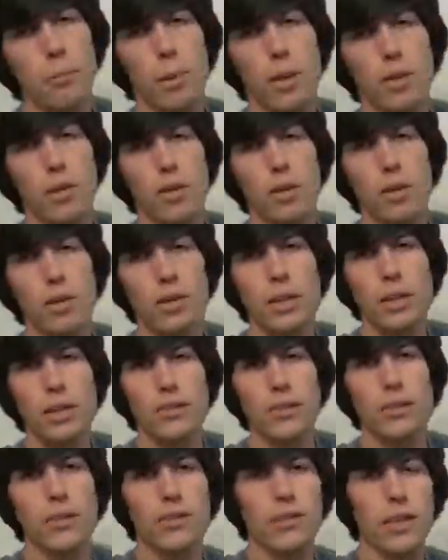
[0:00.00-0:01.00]
but the only
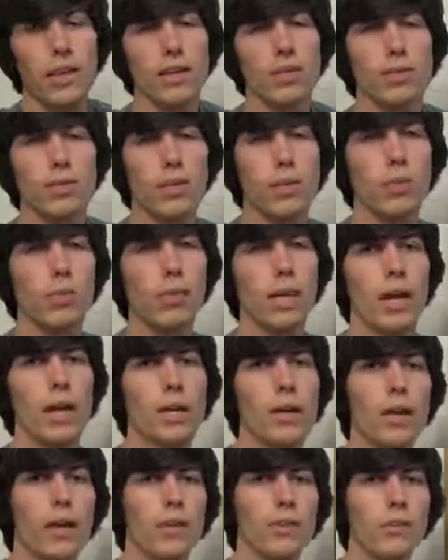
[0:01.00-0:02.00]
difference is you
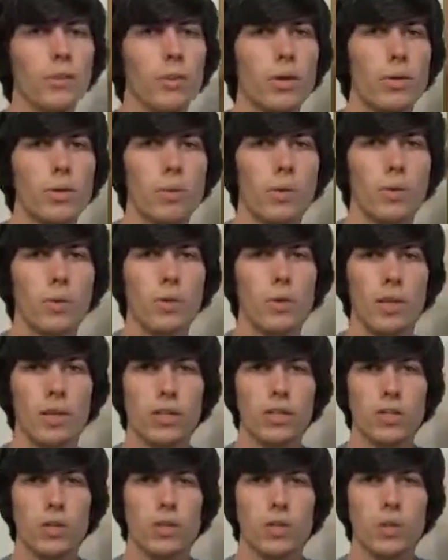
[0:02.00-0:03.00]
cannot switch
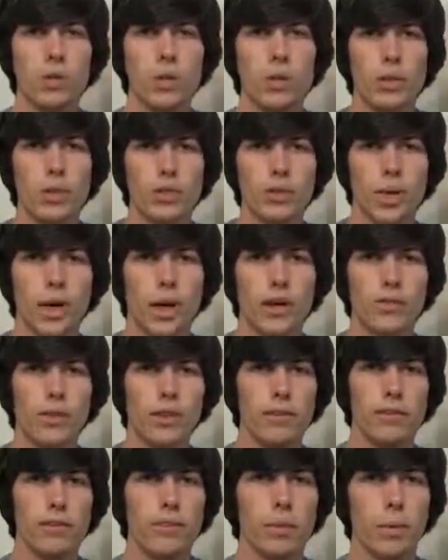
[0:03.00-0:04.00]
between two-wheel drive
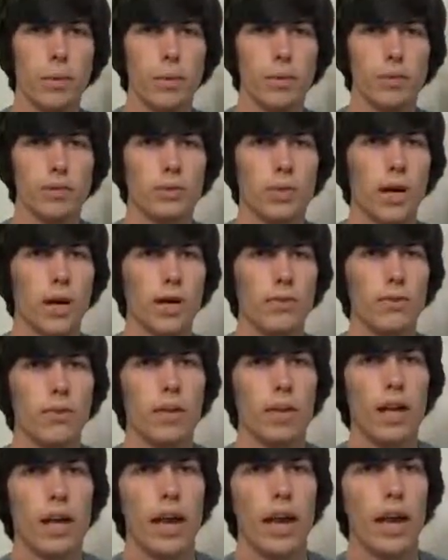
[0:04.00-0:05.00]
and four-wheel drive.
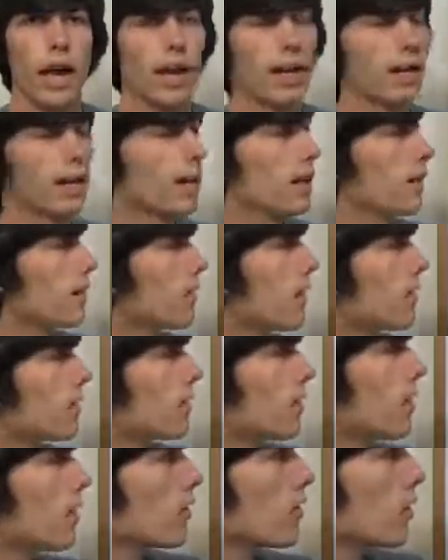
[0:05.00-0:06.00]
And it
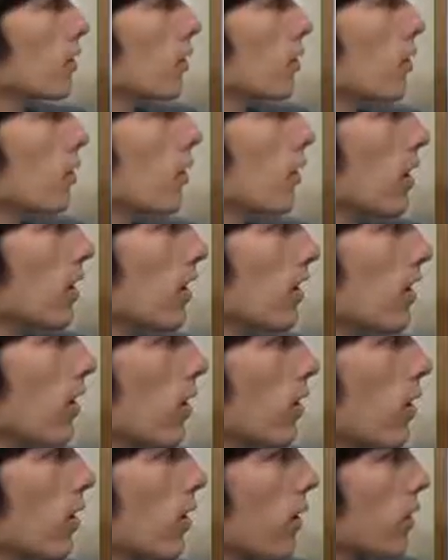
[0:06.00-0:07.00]
does this using a
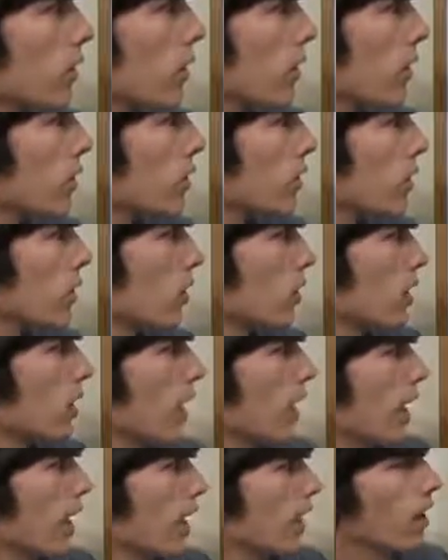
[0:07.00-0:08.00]
center differential,
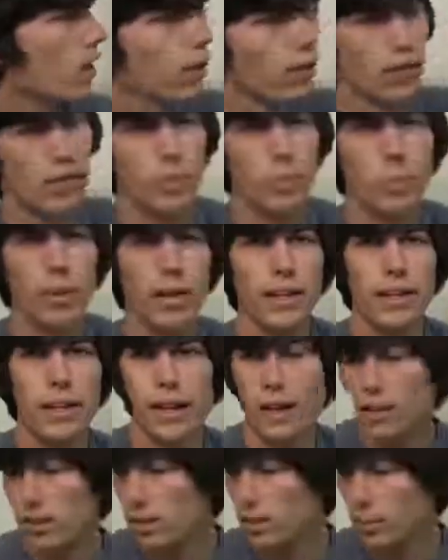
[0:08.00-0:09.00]
and I'll explain
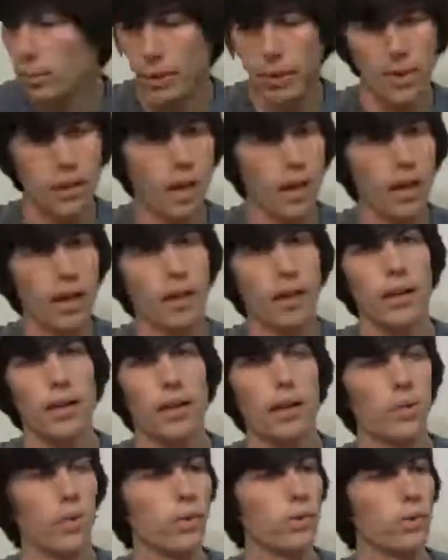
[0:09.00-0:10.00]
that a little bit
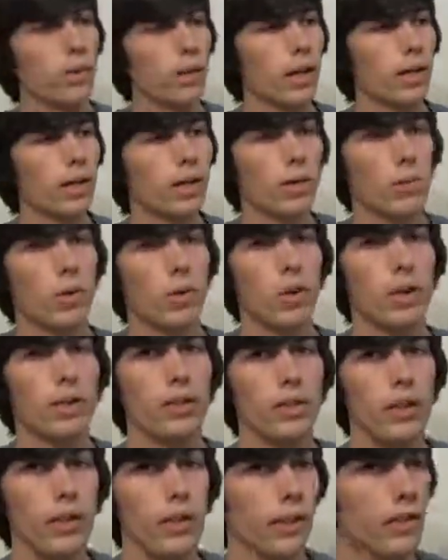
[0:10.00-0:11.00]
once we get a little more
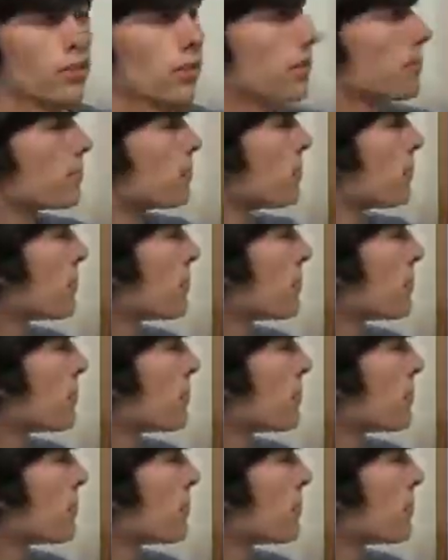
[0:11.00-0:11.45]
into this.